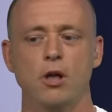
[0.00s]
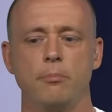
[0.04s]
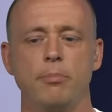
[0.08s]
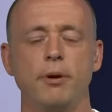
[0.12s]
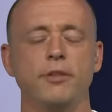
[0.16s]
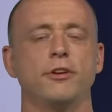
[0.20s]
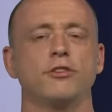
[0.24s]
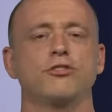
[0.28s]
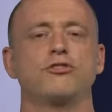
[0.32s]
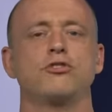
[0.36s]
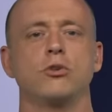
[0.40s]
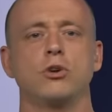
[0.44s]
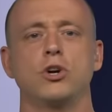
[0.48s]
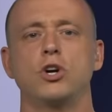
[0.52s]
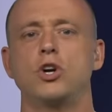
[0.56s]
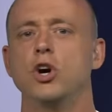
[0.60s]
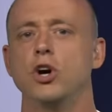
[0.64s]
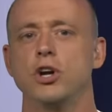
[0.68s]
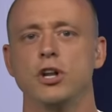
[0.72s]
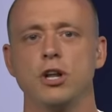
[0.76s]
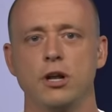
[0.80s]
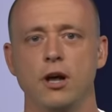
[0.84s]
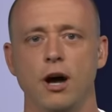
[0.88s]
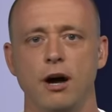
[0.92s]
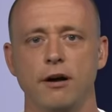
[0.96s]
but they're still
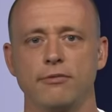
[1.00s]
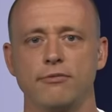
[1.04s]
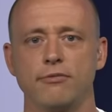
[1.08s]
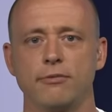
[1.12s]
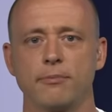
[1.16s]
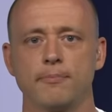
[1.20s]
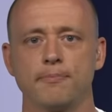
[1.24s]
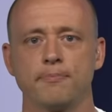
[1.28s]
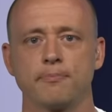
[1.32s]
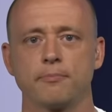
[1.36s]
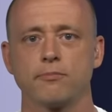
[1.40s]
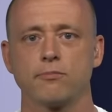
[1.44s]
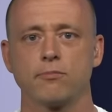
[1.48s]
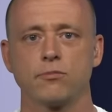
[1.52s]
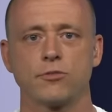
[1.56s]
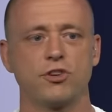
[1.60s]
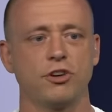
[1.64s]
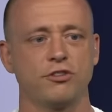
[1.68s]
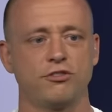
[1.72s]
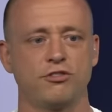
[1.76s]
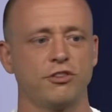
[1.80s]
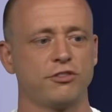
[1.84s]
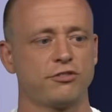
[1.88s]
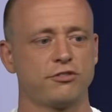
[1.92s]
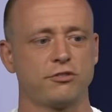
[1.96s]
good enough
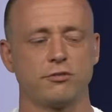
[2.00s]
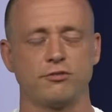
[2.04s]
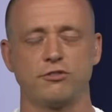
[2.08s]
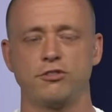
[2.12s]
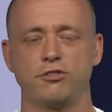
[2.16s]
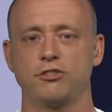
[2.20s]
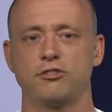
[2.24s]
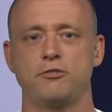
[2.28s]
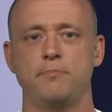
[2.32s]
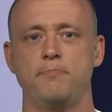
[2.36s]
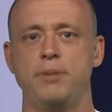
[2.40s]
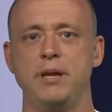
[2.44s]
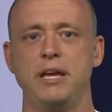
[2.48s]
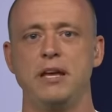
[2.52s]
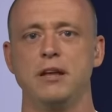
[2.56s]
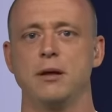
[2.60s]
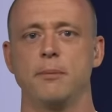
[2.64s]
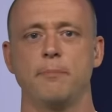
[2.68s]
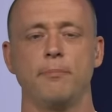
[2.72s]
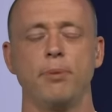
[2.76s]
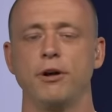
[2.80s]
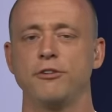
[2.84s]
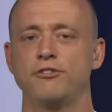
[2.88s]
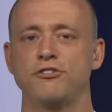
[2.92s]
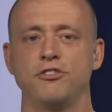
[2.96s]
to just, just beat a
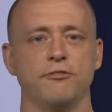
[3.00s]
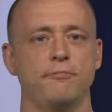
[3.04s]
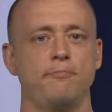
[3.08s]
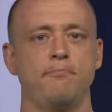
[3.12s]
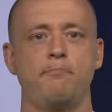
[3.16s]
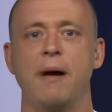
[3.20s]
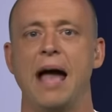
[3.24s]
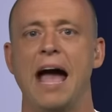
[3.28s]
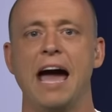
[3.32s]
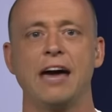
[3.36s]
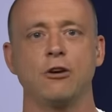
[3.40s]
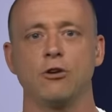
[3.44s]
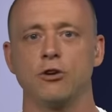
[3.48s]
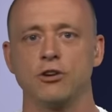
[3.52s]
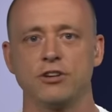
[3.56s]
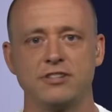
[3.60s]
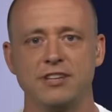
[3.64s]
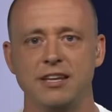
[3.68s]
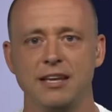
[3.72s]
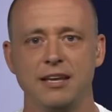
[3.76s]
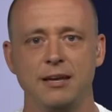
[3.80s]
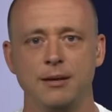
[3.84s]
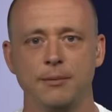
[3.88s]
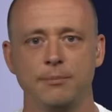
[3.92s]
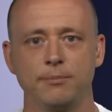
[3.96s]
bunch of battered
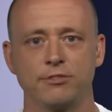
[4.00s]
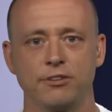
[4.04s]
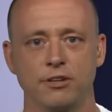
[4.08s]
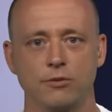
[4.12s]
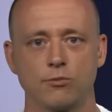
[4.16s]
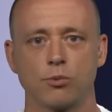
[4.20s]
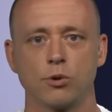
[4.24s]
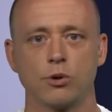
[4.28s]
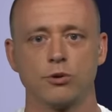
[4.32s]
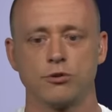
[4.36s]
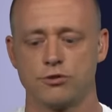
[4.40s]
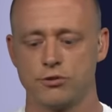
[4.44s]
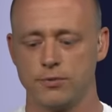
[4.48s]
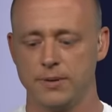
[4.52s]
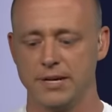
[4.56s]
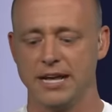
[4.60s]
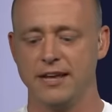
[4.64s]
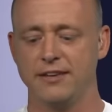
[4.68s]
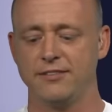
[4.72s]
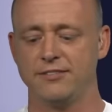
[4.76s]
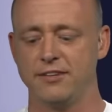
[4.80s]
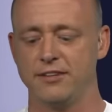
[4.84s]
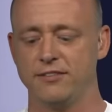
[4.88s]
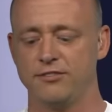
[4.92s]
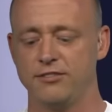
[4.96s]
teams en route to an
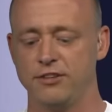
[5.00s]
A C